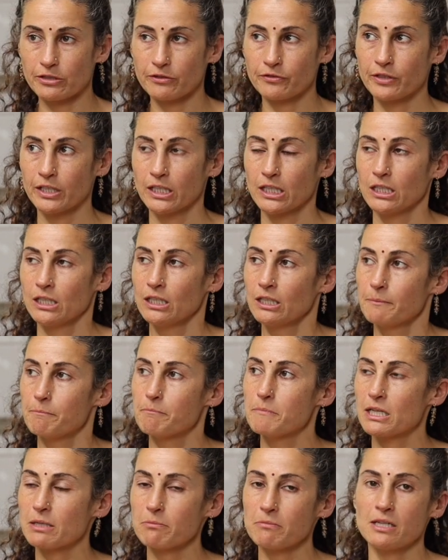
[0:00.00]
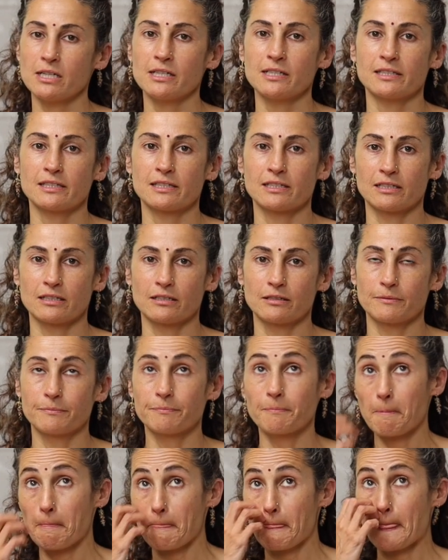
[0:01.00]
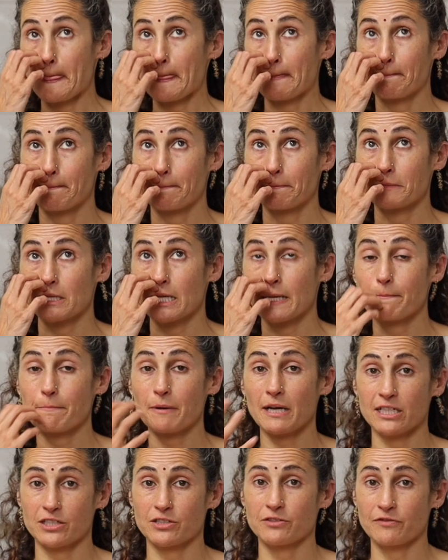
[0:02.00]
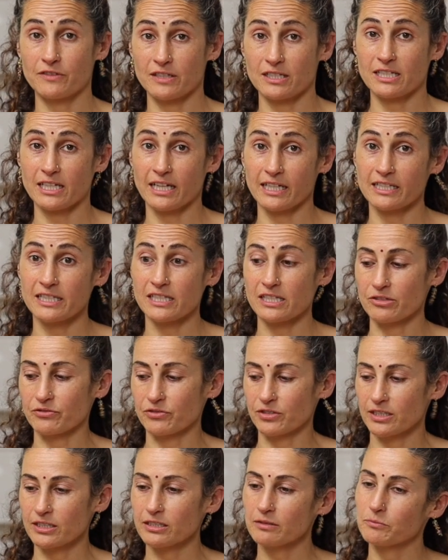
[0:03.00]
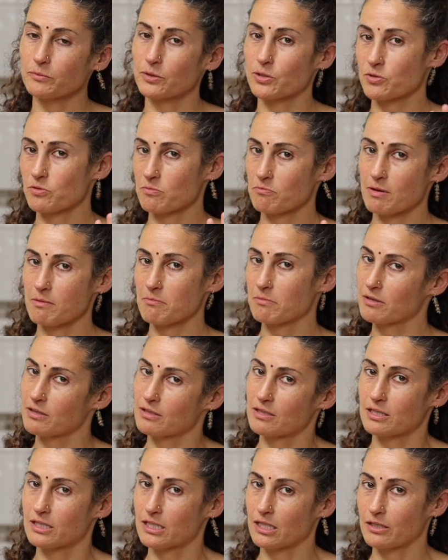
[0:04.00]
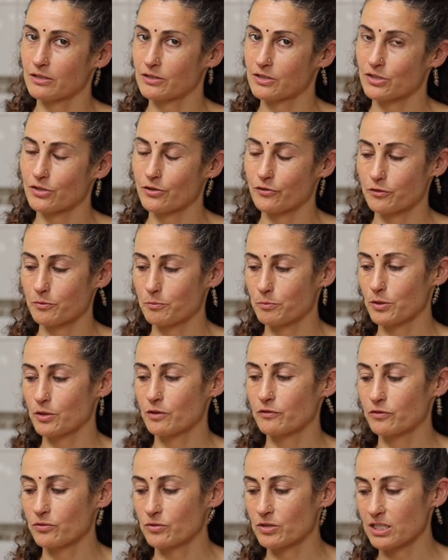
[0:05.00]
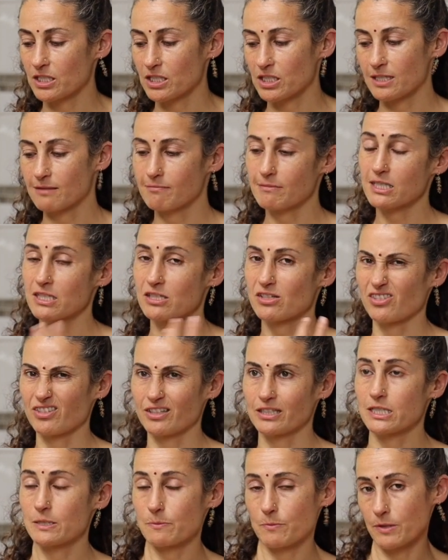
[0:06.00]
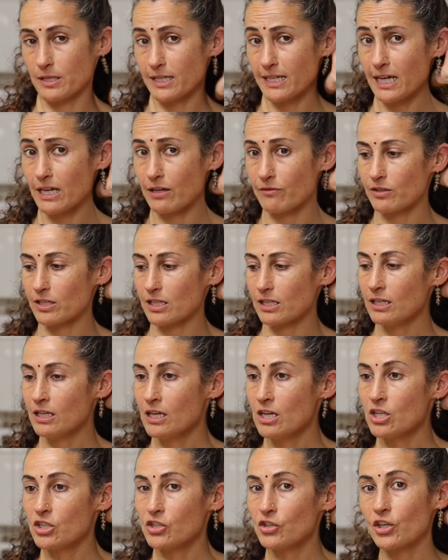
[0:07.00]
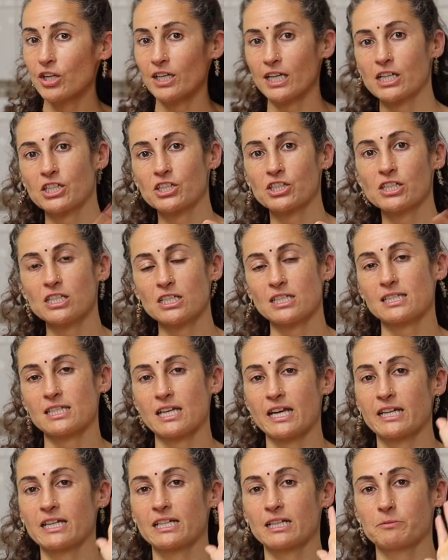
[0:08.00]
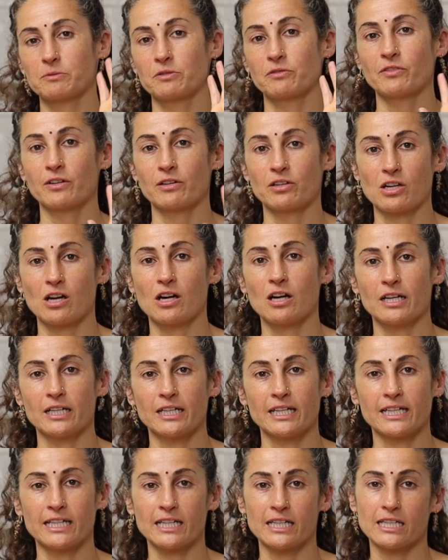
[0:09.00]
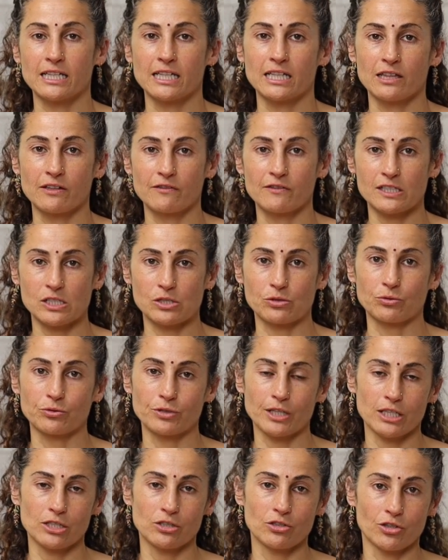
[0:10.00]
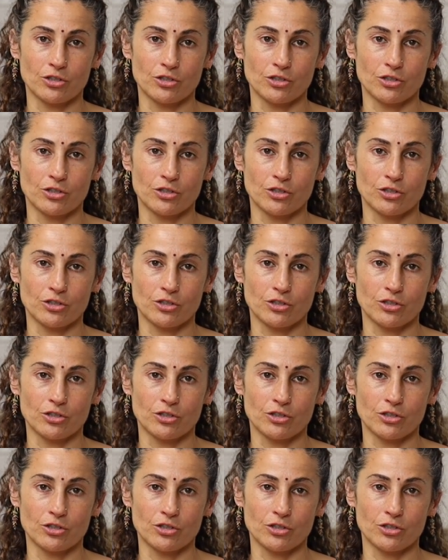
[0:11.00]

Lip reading: of minimise the impact of the taste of it, because remember this is our soft beautiful dish and mustard oil is pretty heavy, you can actually just take it up to very high heat in the vessel that you're